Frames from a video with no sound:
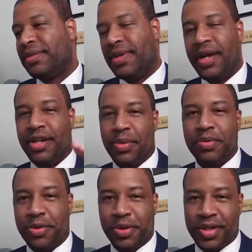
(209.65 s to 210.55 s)
Right now we're
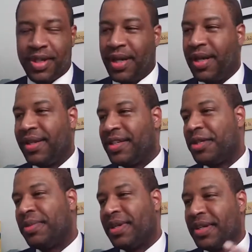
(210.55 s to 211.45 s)
focusing a lot on
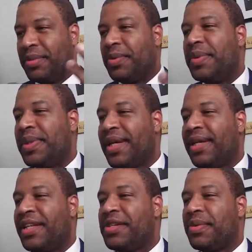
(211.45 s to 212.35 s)
Jamaica, but we will get
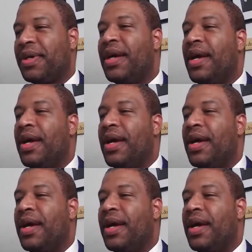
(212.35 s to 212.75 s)
elsewhere.